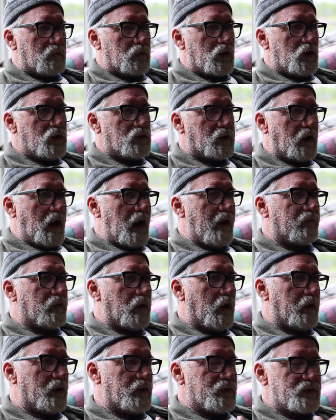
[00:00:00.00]
Usually
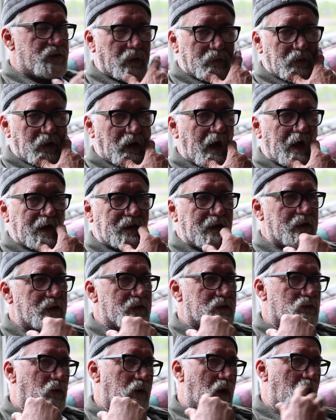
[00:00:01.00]
after I do something like
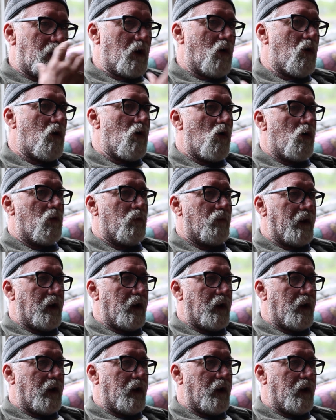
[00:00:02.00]
this, when I go home,